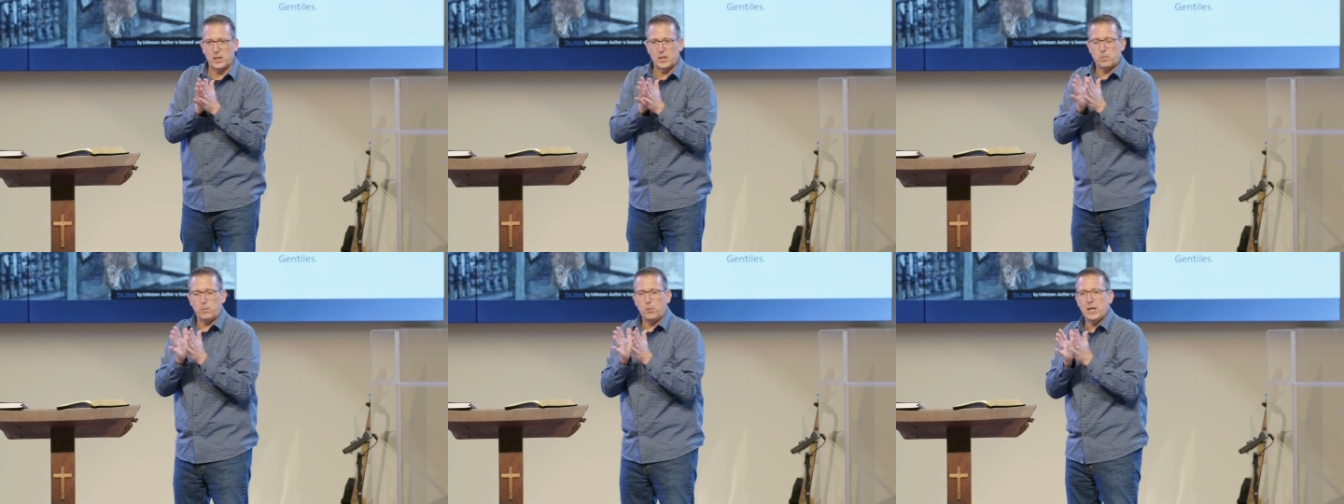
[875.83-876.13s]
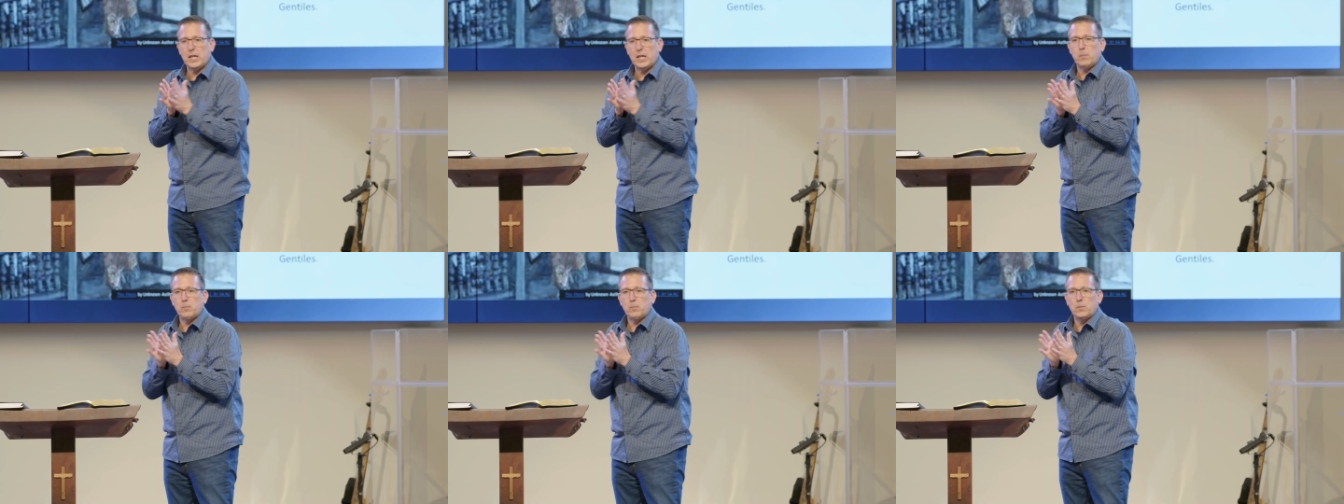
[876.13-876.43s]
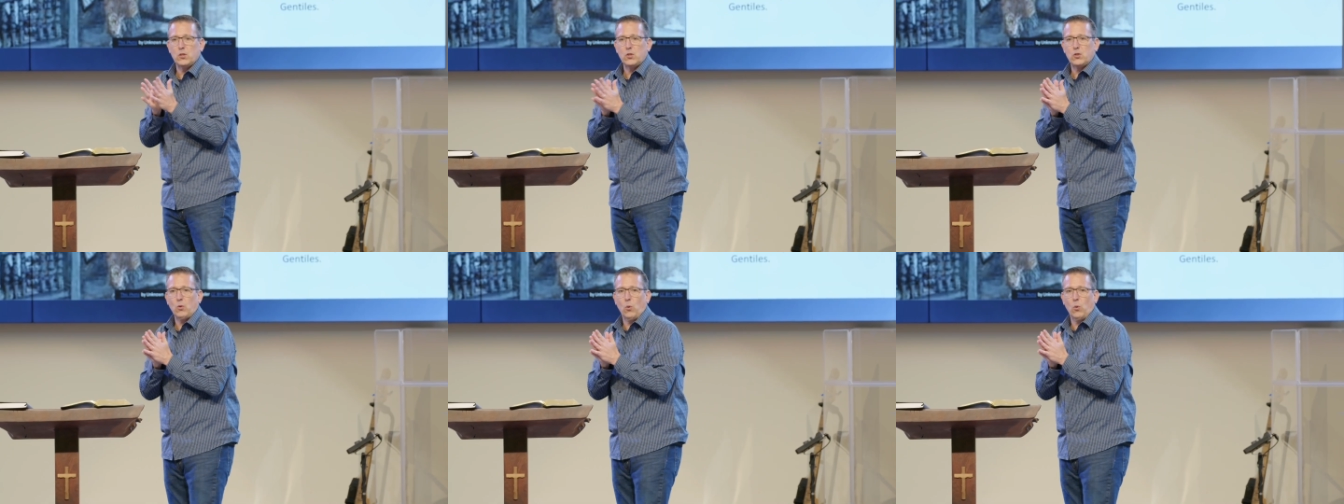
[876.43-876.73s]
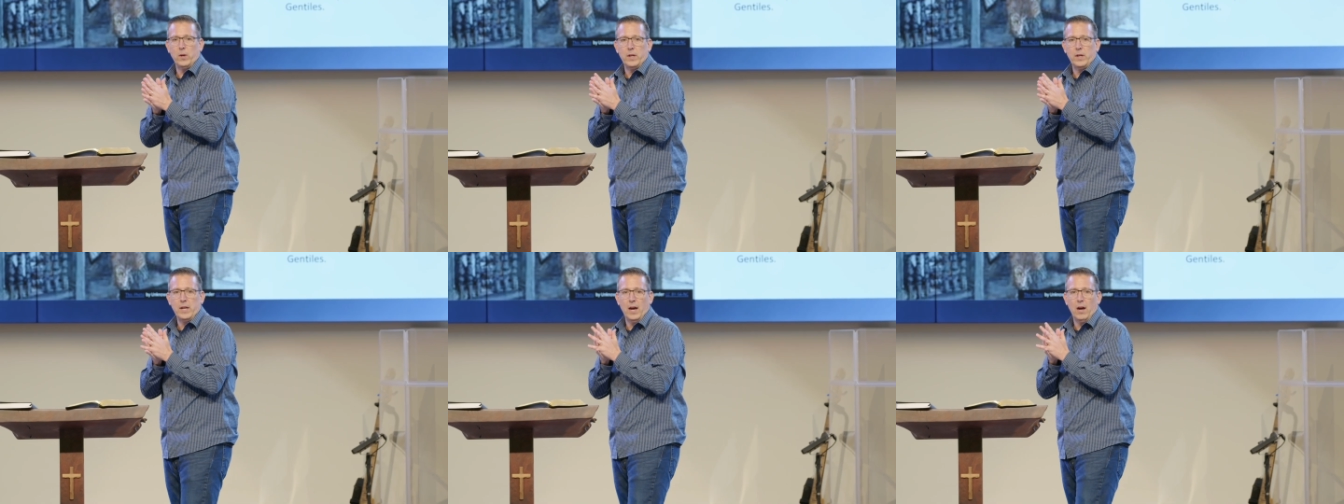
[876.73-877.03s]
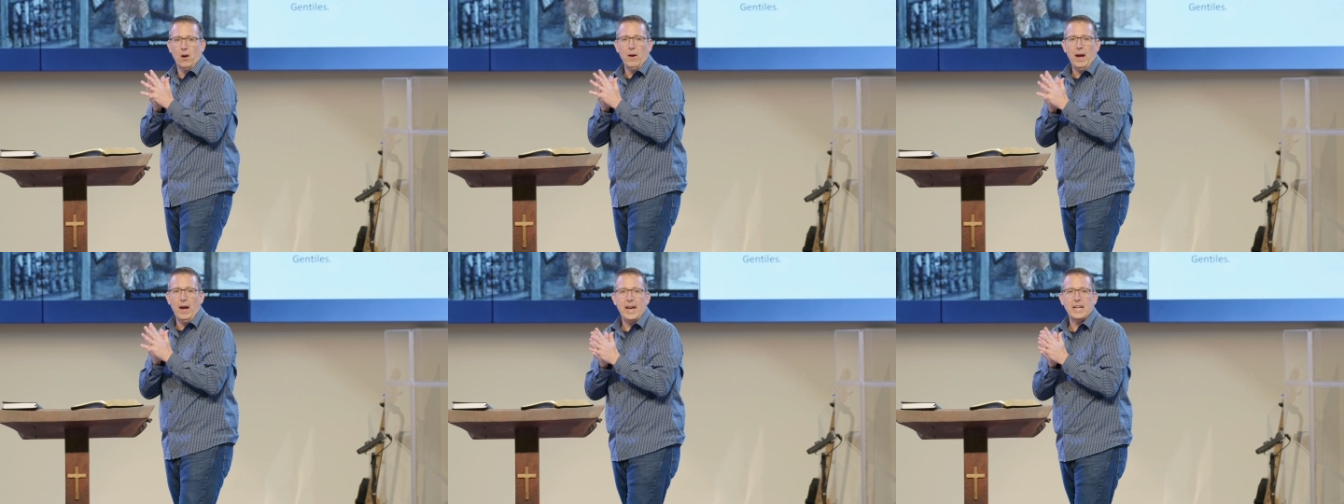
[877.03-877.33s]
pick up the story
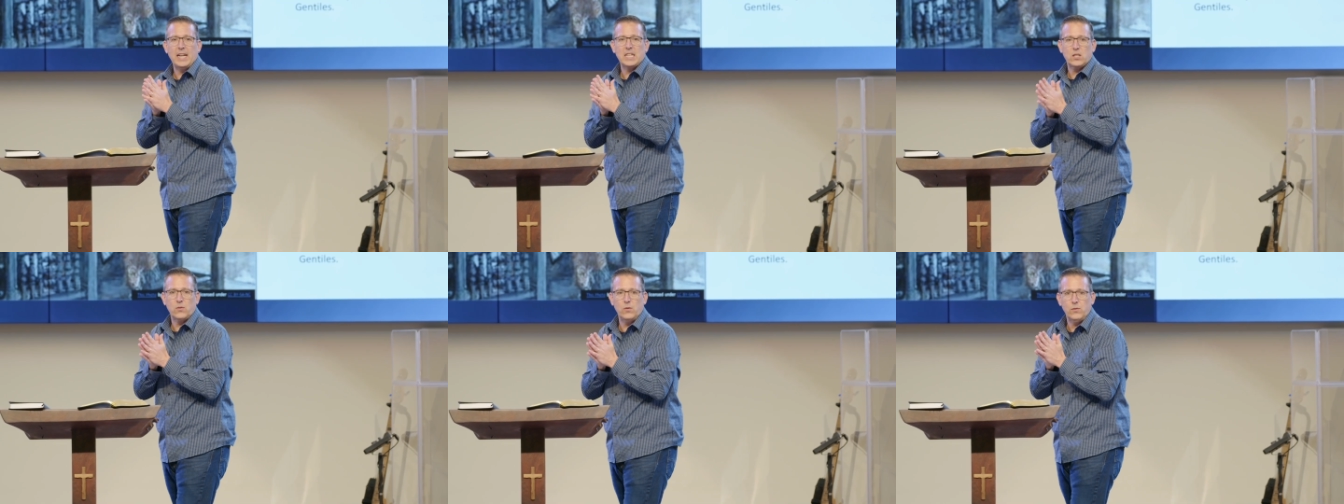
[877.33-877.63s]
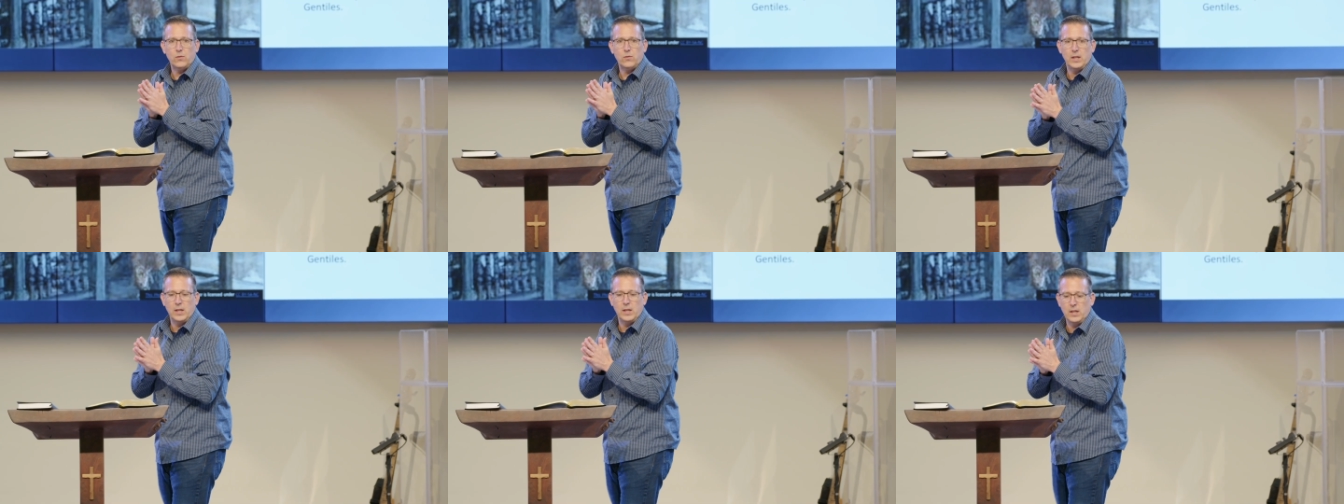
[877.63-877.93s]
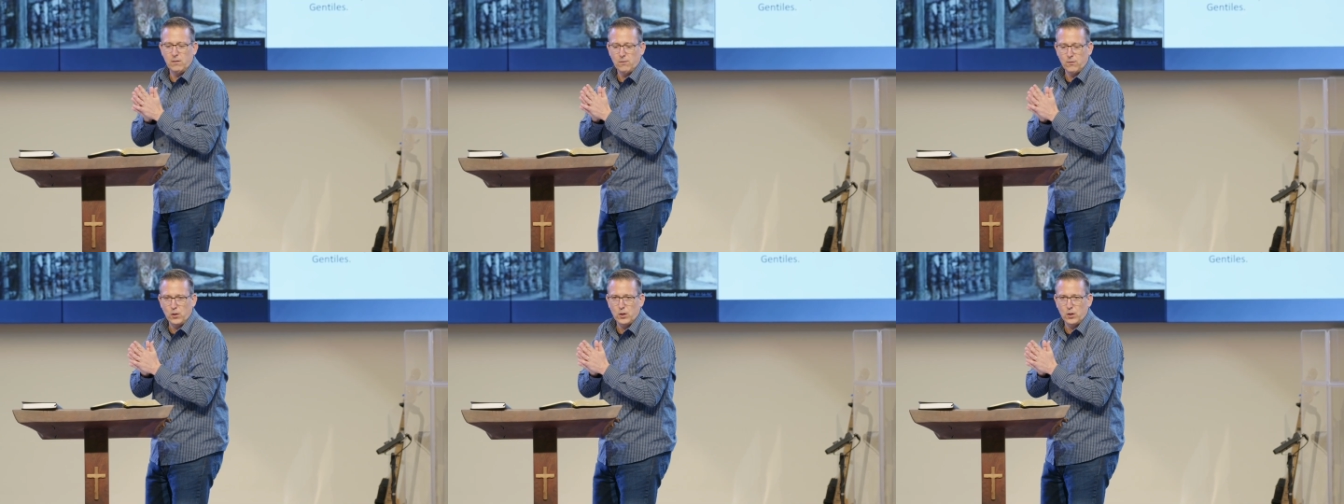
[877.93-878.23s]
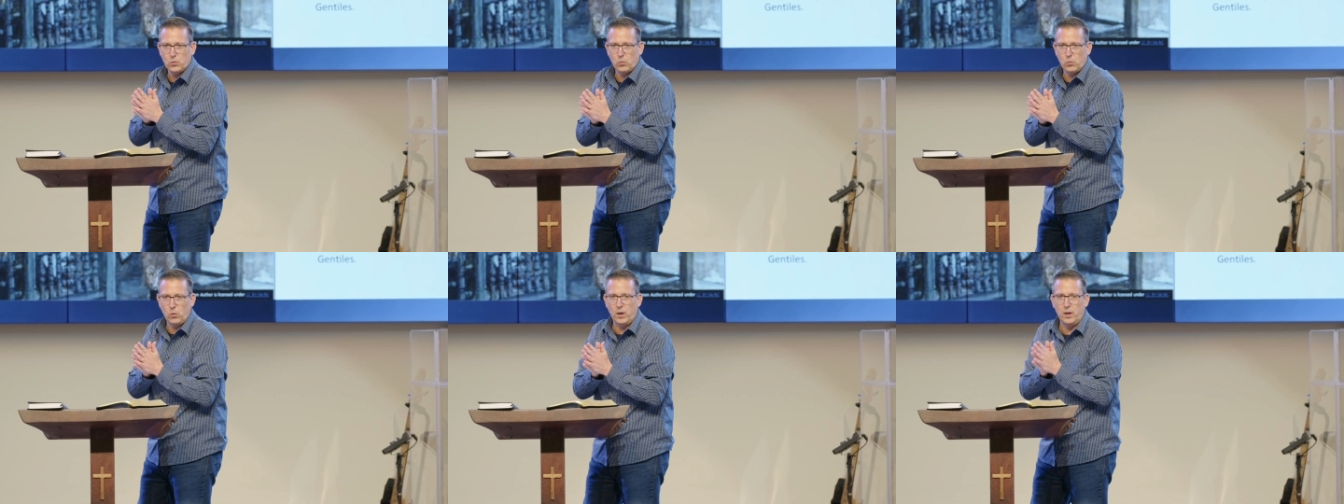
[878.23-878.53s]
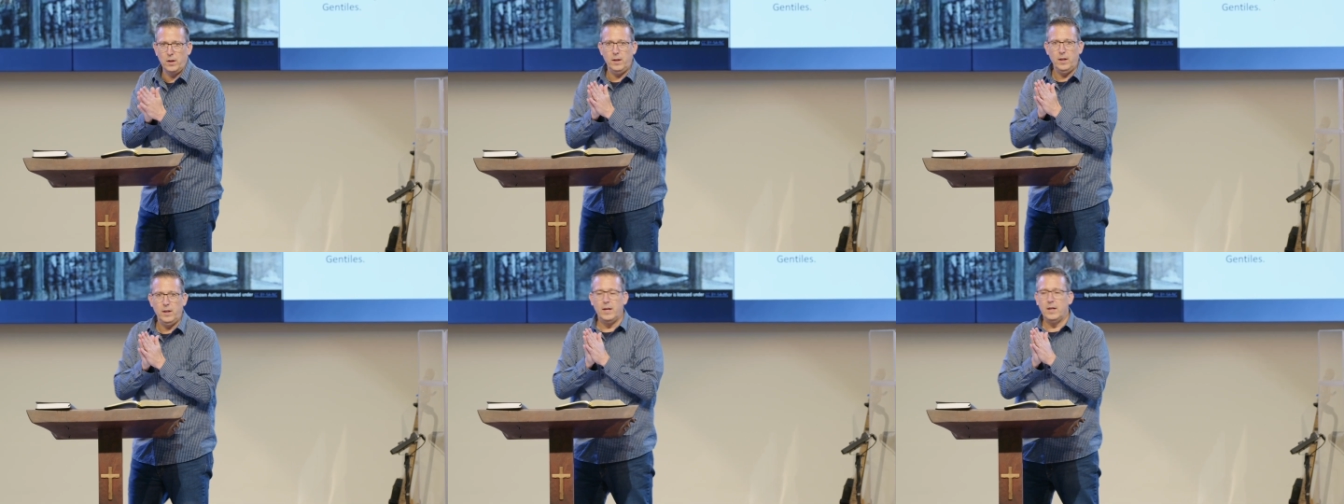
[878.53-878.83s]
now, Acts 15, verse
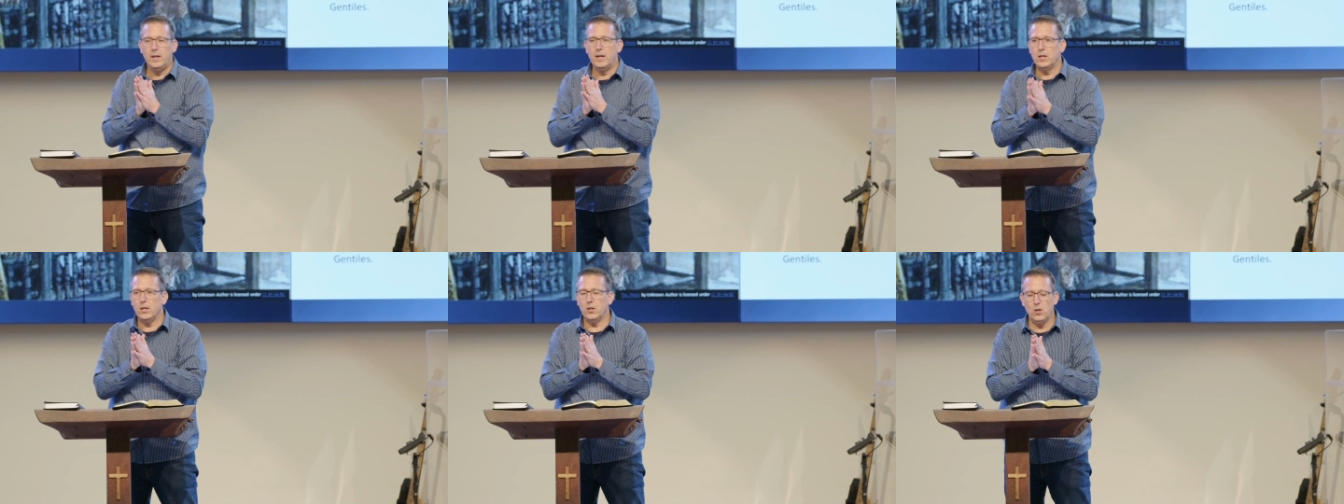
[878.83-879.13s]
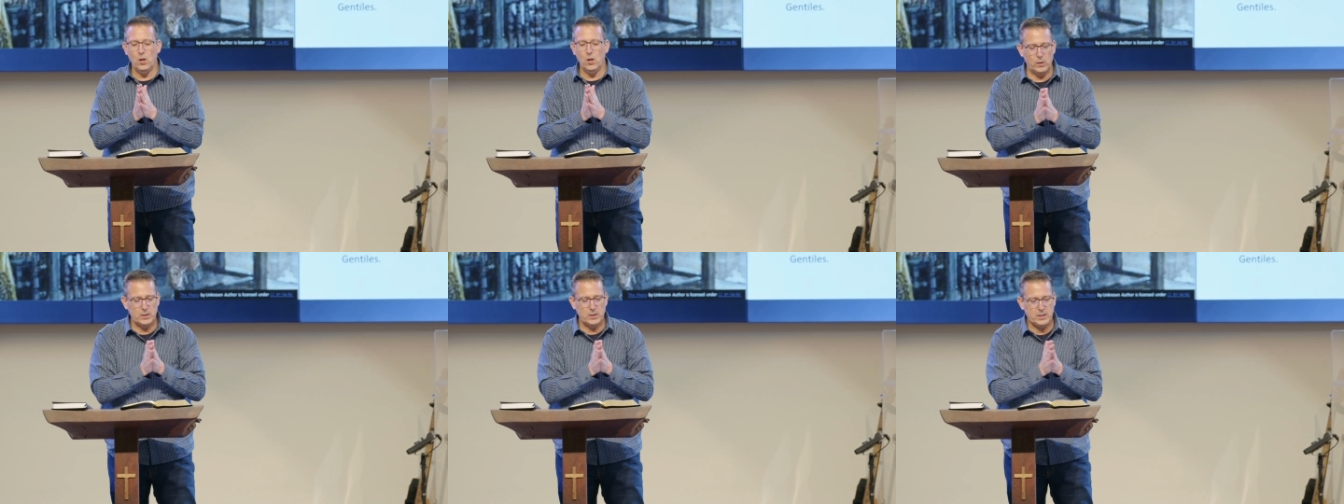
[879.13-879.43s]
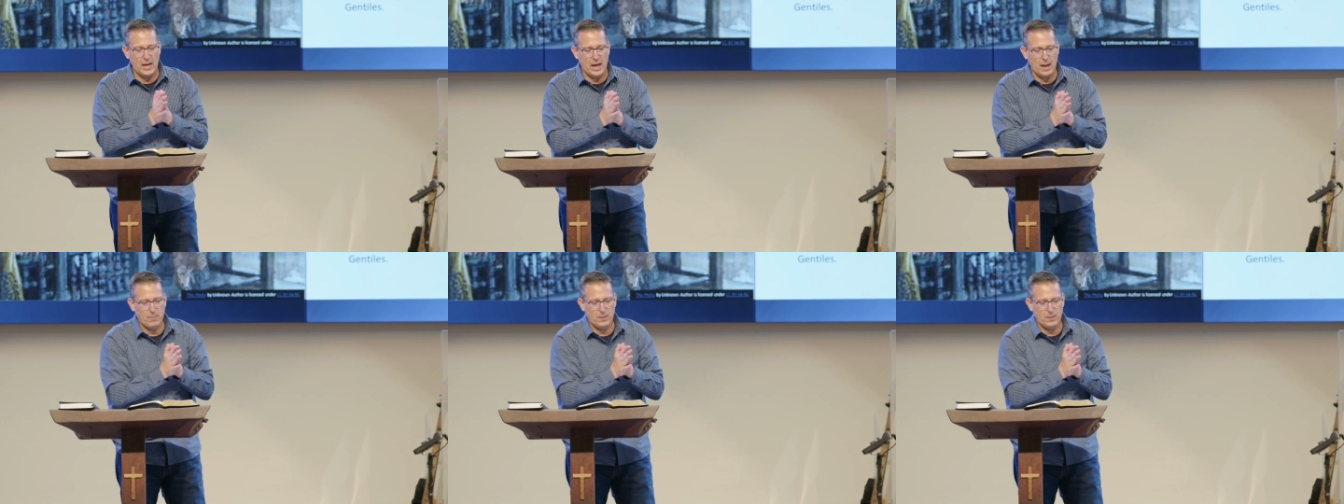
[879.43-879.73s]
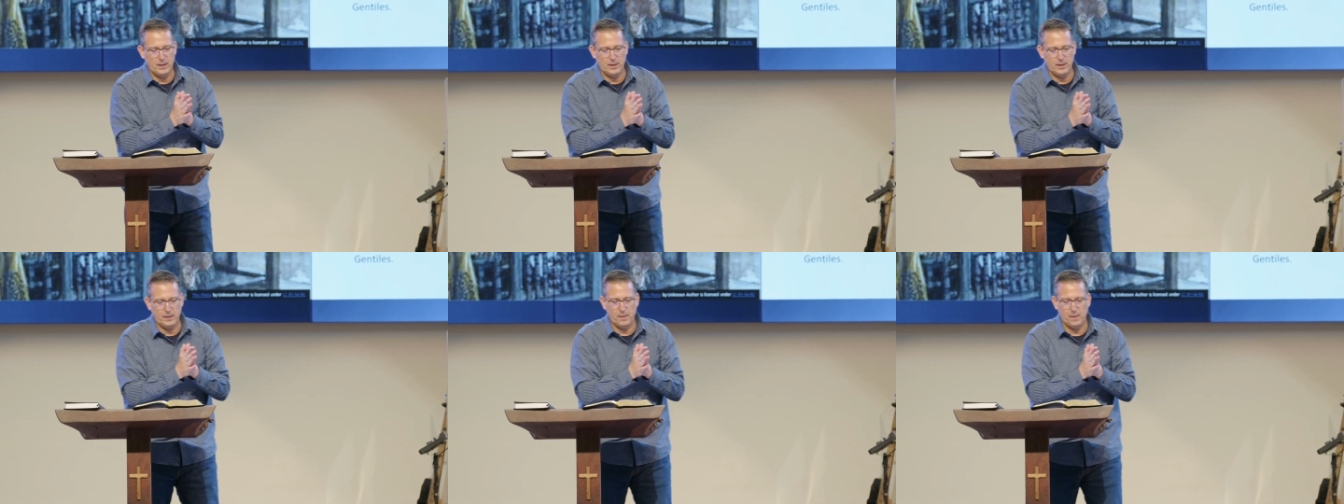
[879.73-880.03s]
1 you know what's happening.